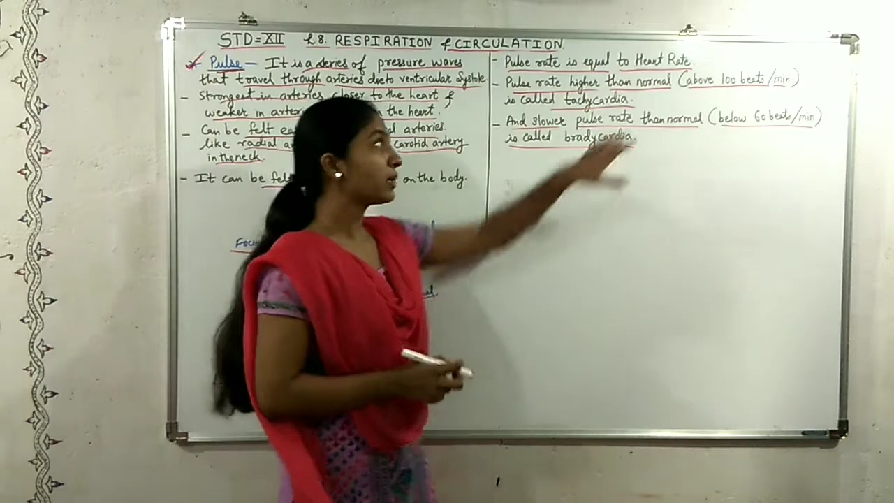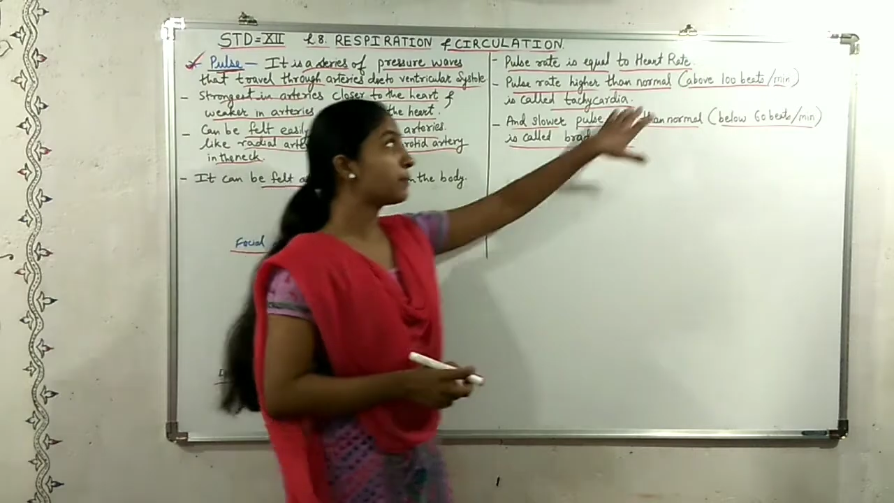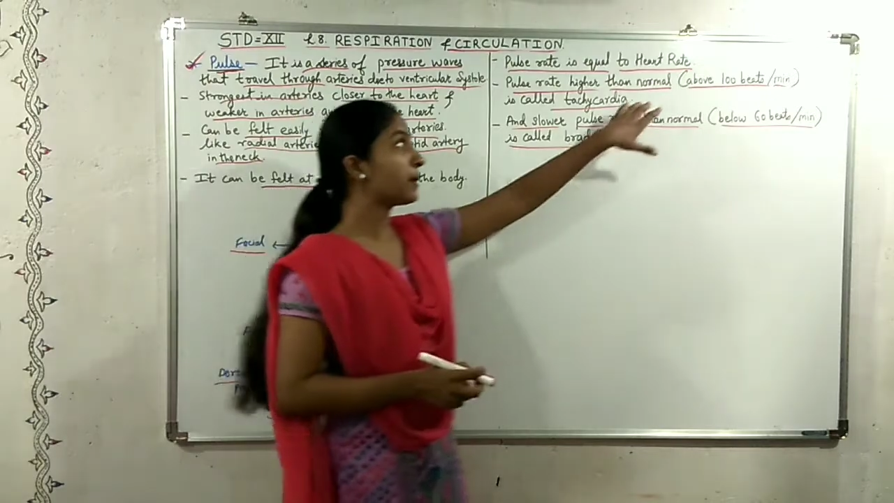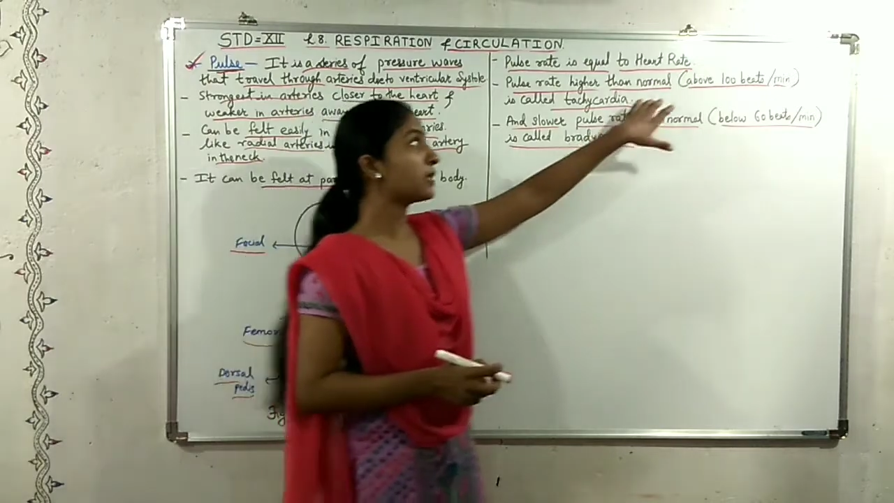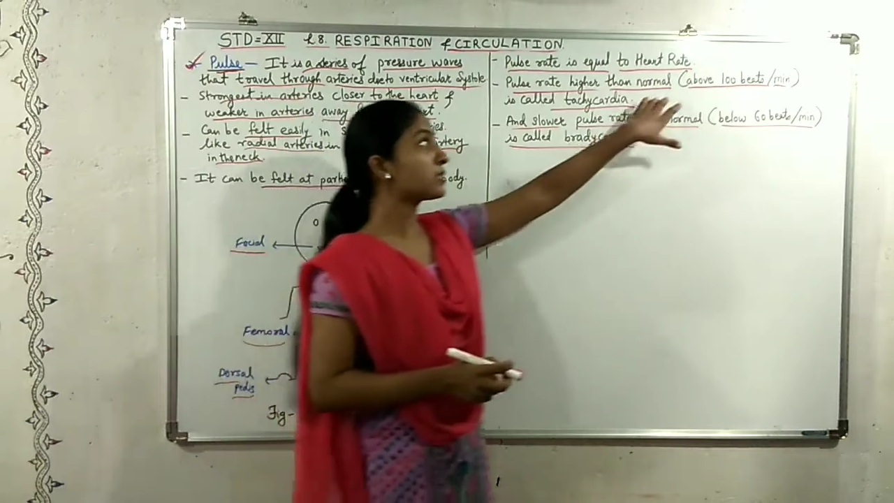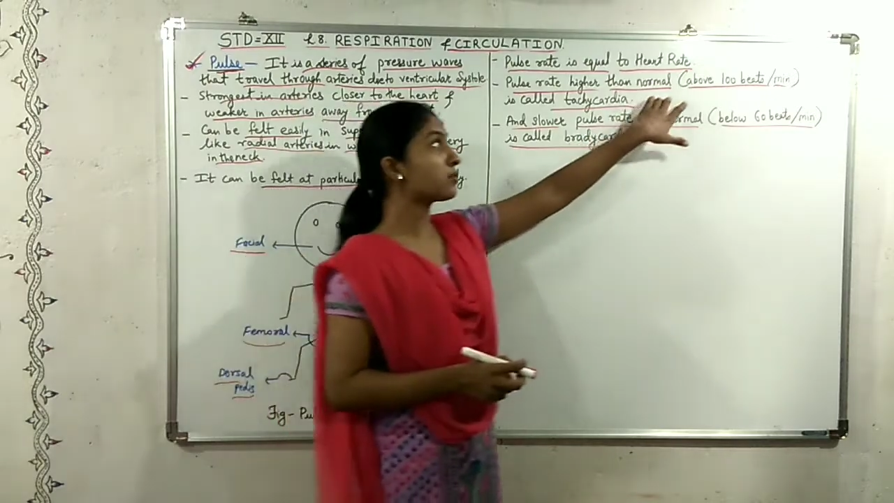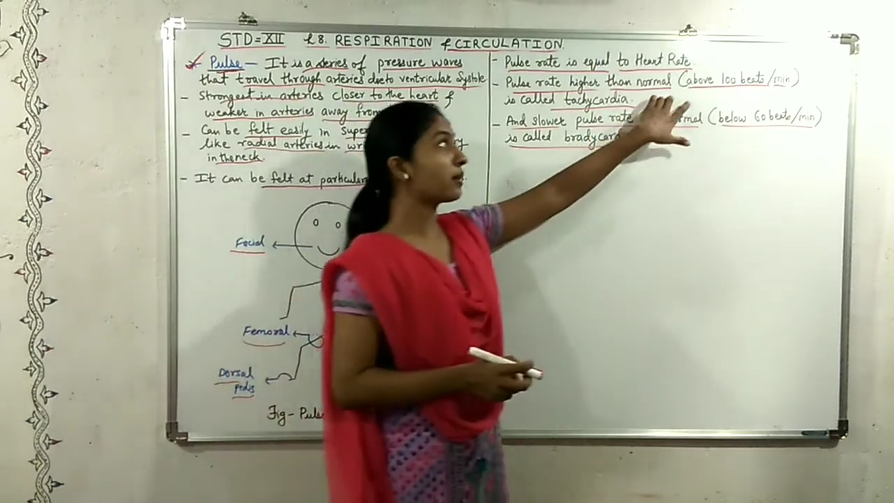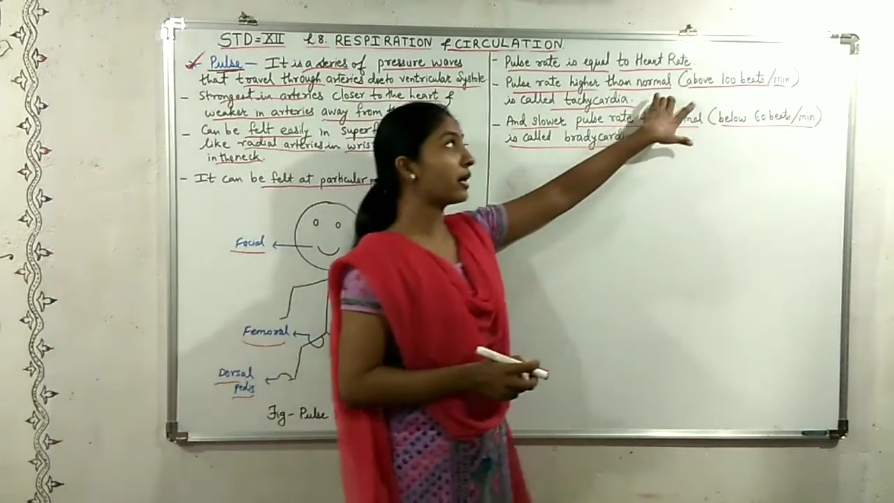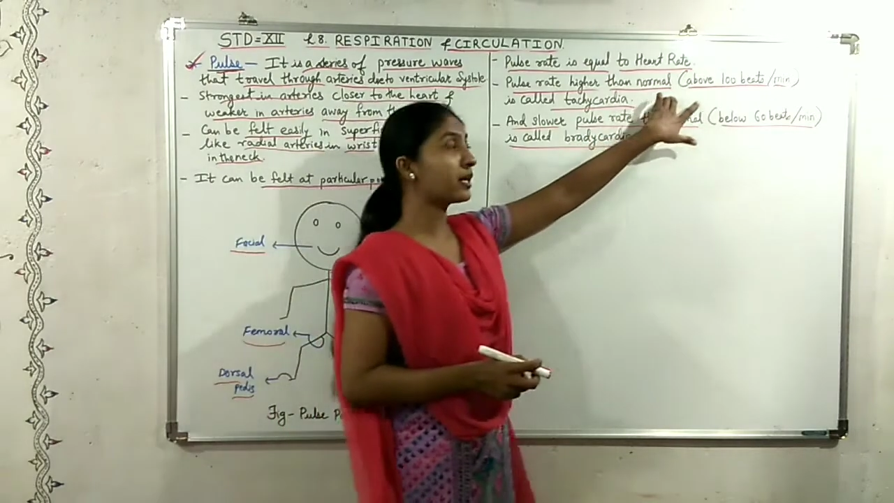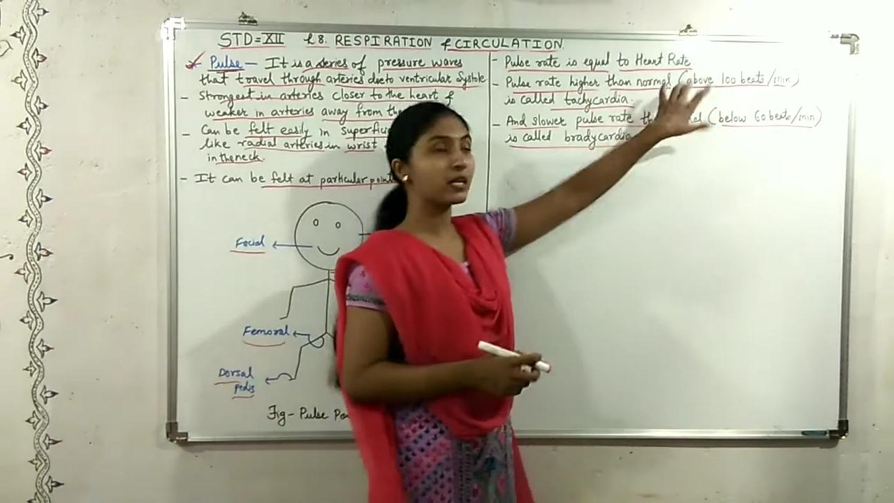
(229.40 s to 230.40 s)
the pulse
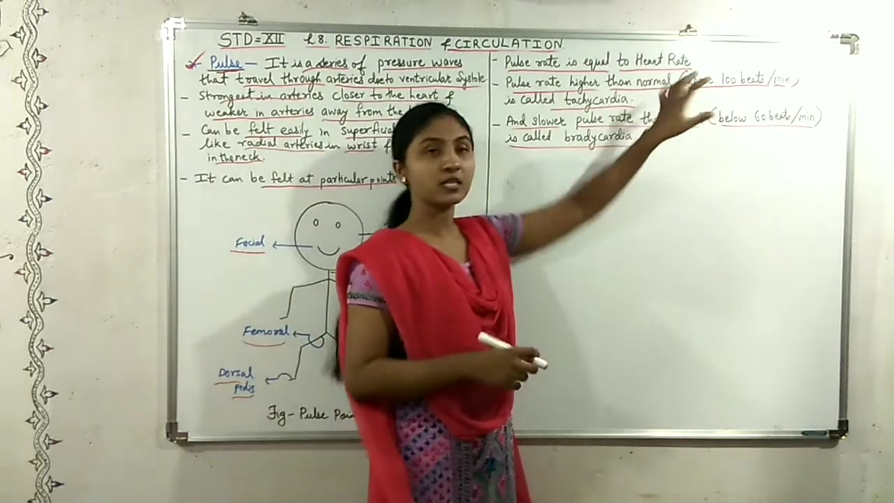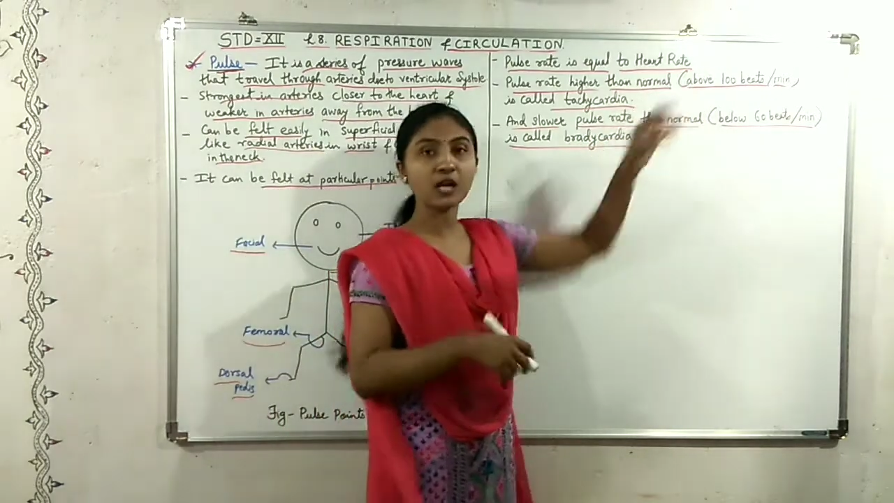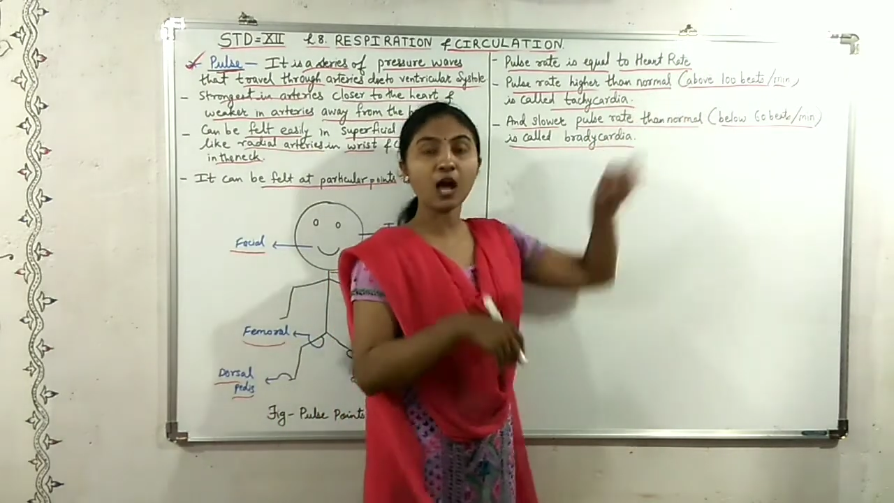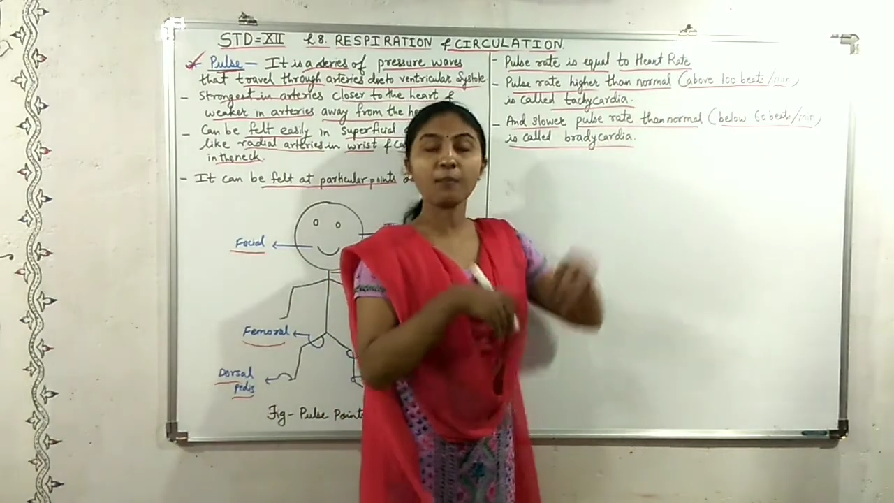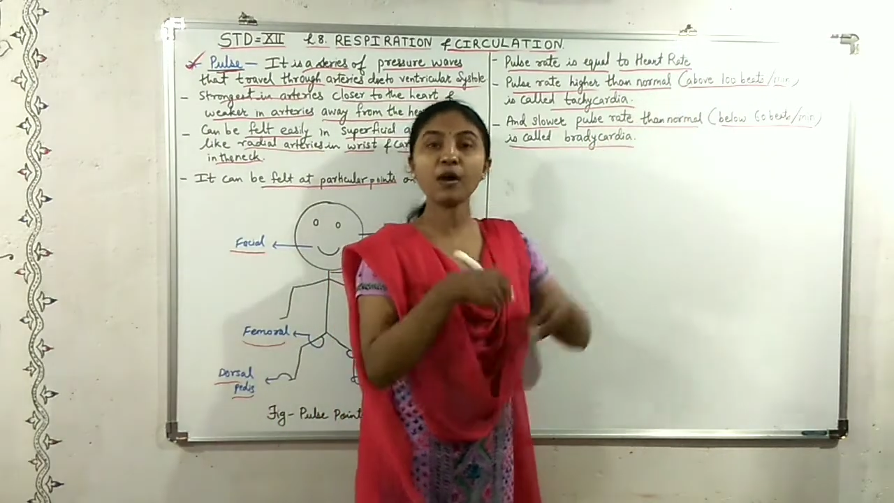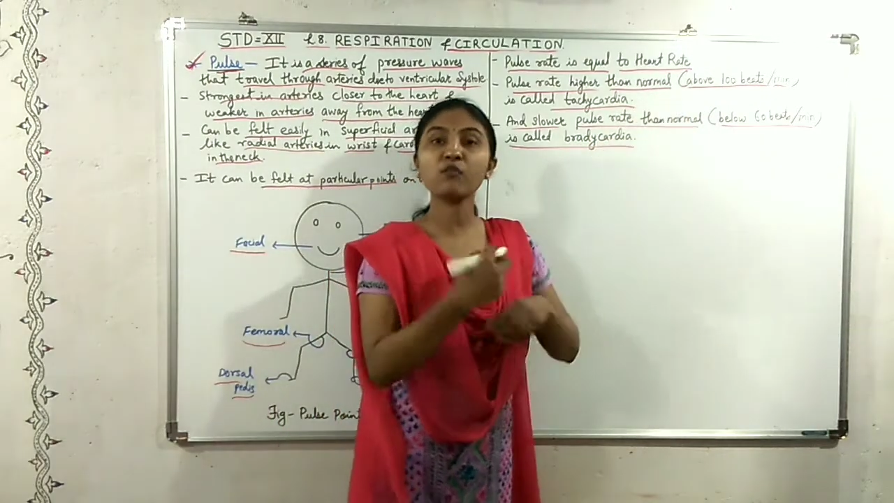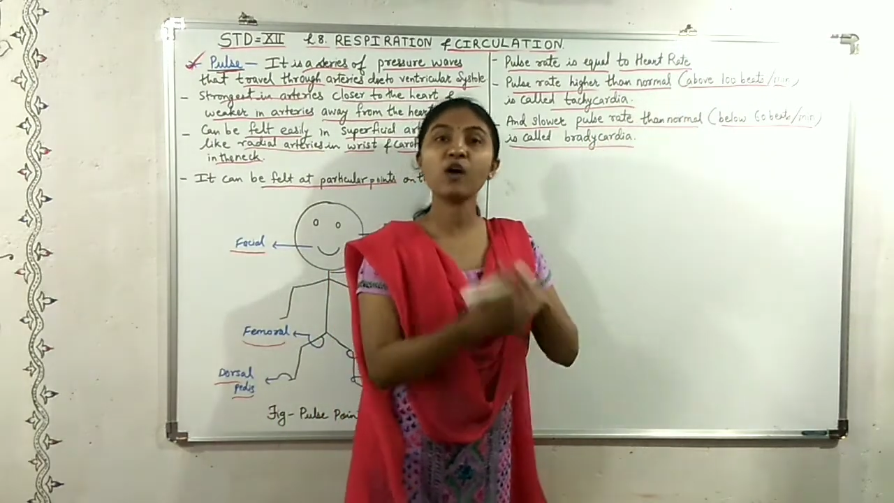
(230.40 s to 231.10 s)
rate is above